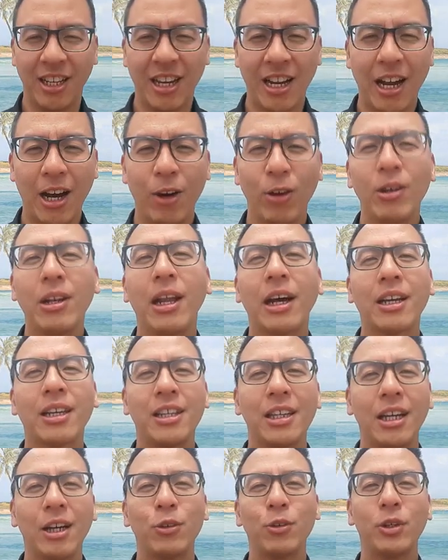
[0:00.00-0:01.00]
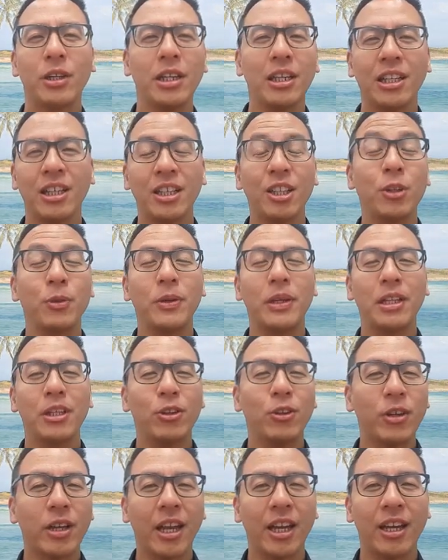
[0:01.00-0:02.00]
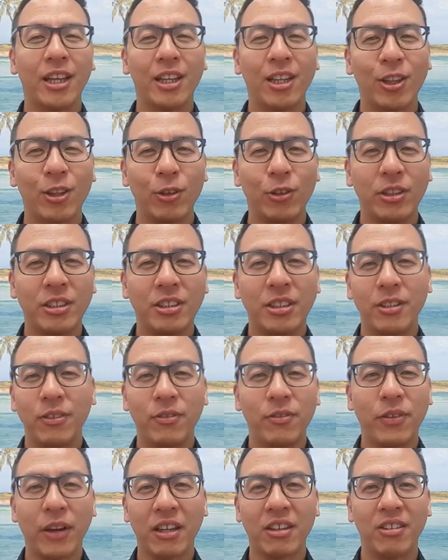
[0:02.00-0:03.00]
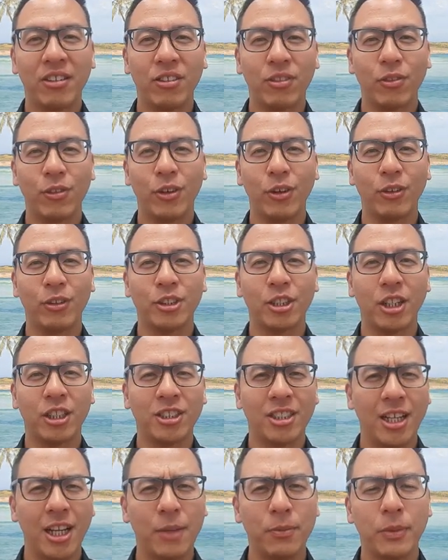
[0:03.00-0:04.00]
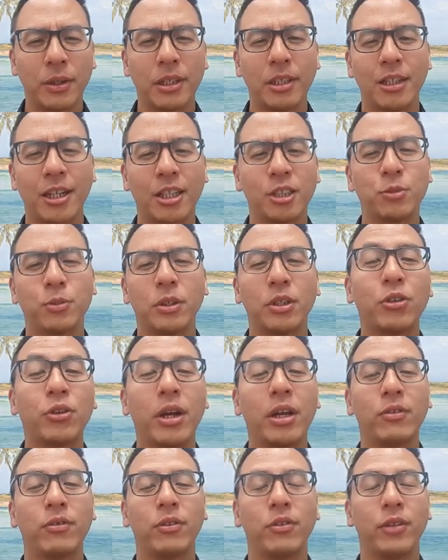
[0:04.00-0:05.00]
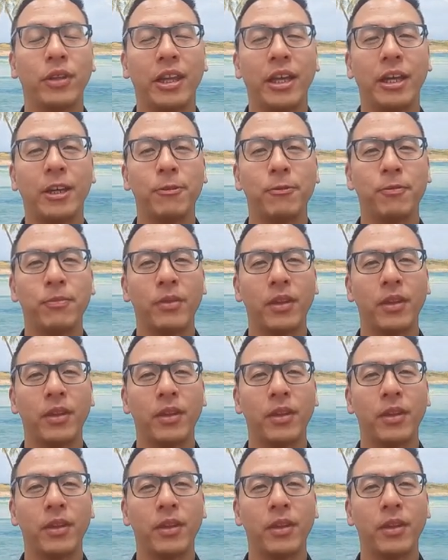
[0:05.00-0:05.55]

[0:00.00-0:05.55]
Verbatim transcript: How lucky are we to be in UK to receive vaccines free of charge? Let me, let's be grateful for that.